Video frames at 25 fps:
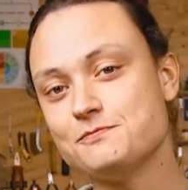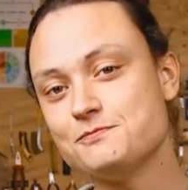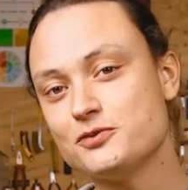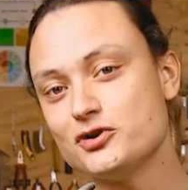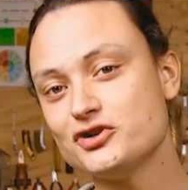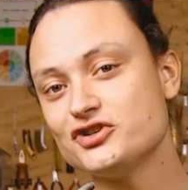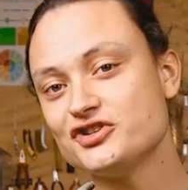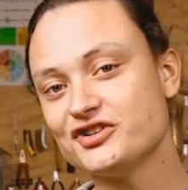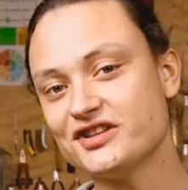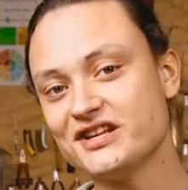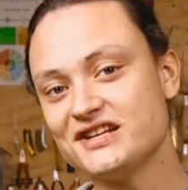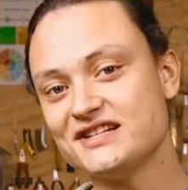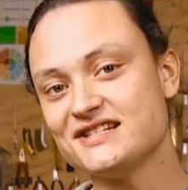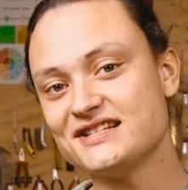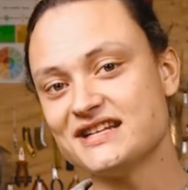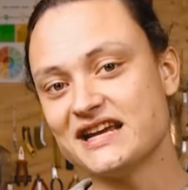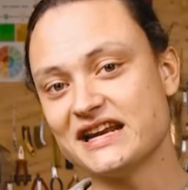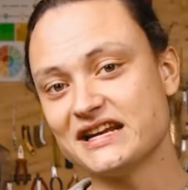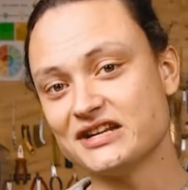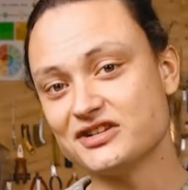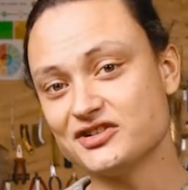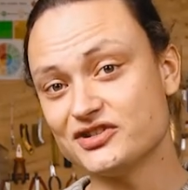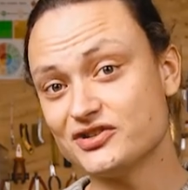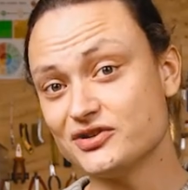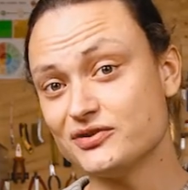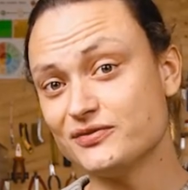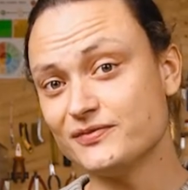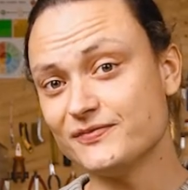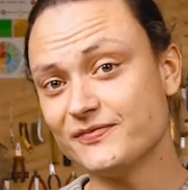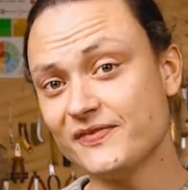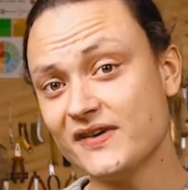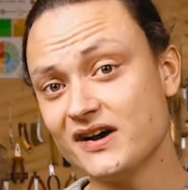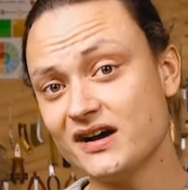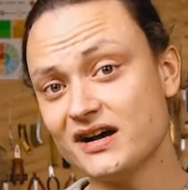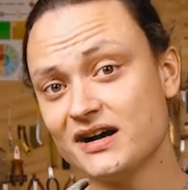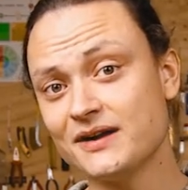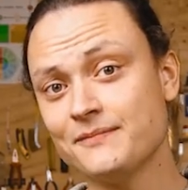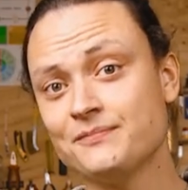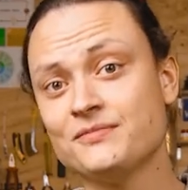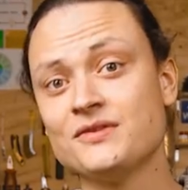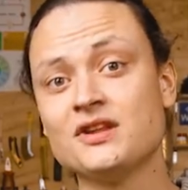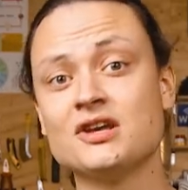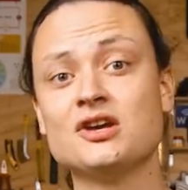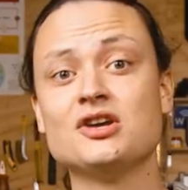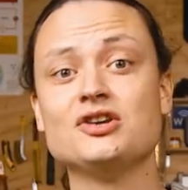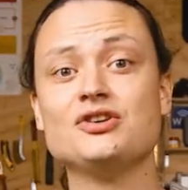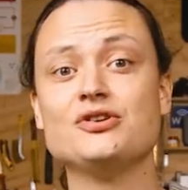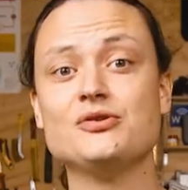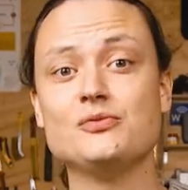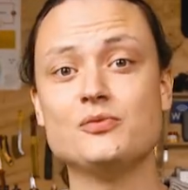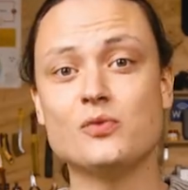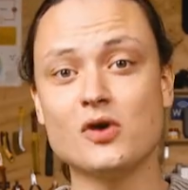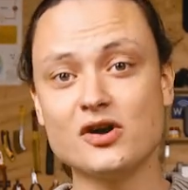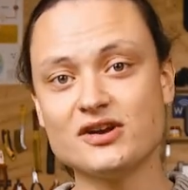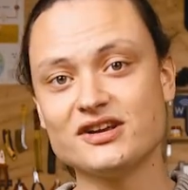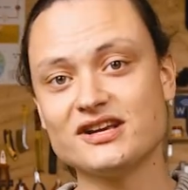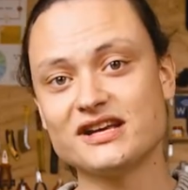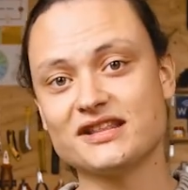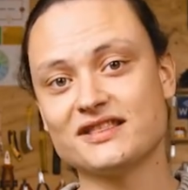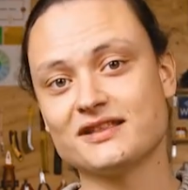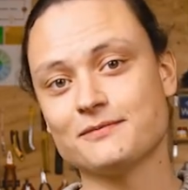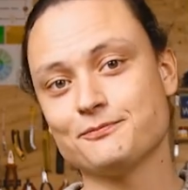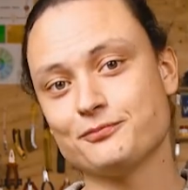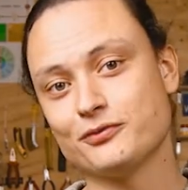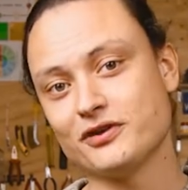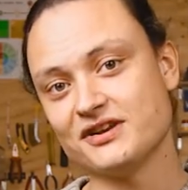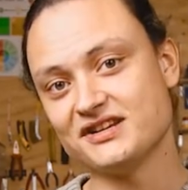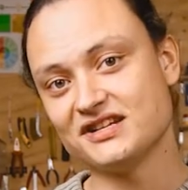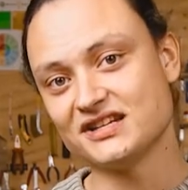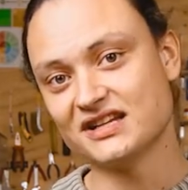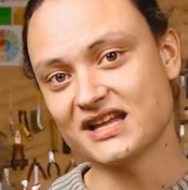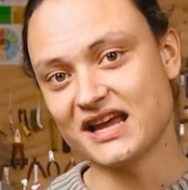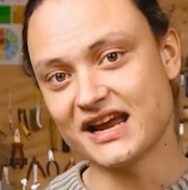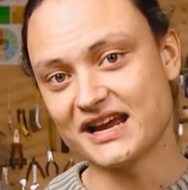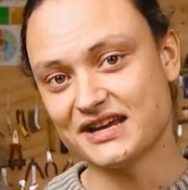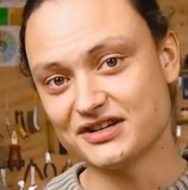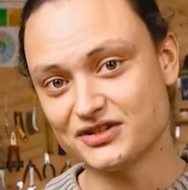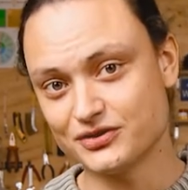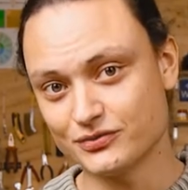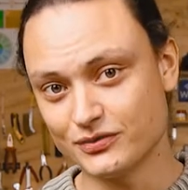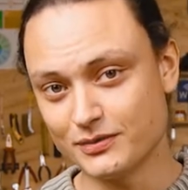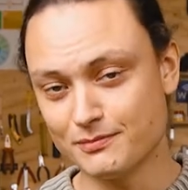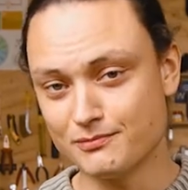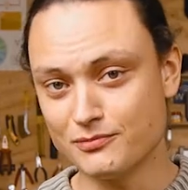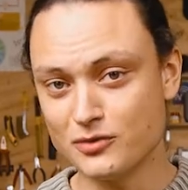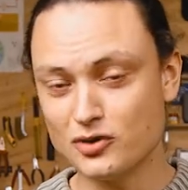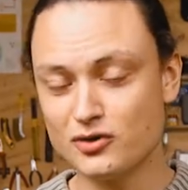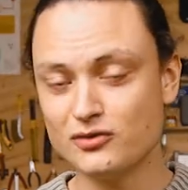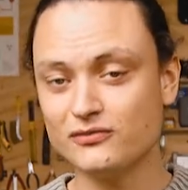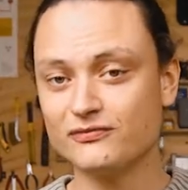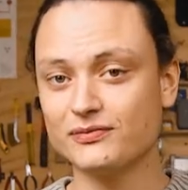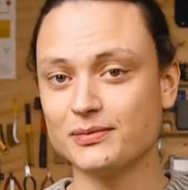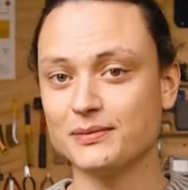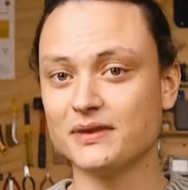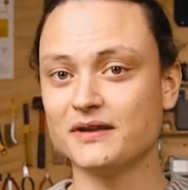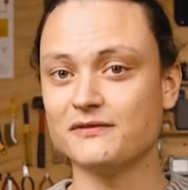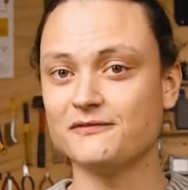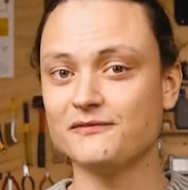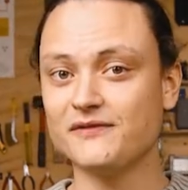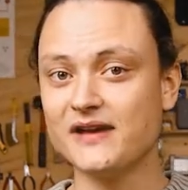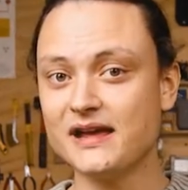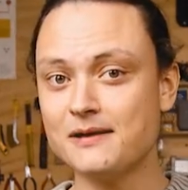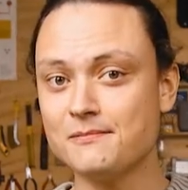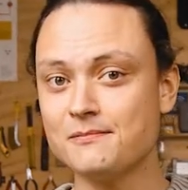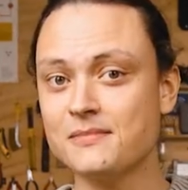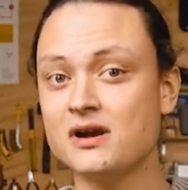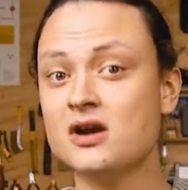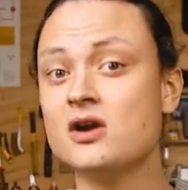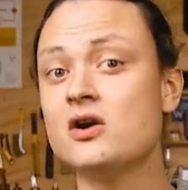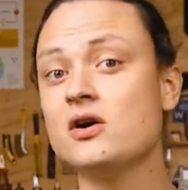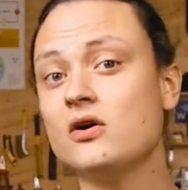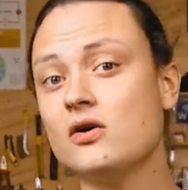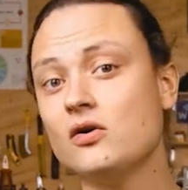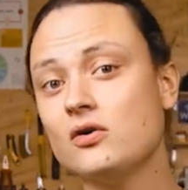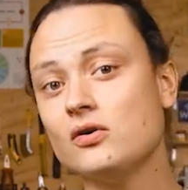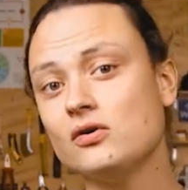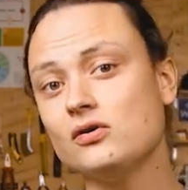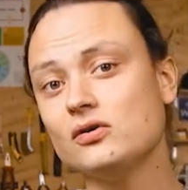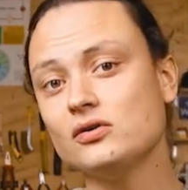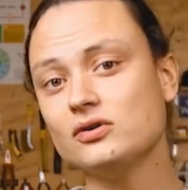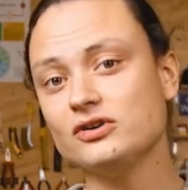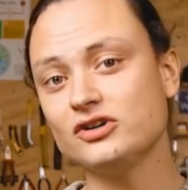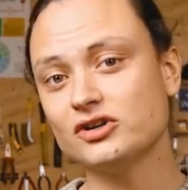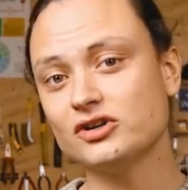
you push these settings too far, you won't get the printed layer to remove from the FEP, or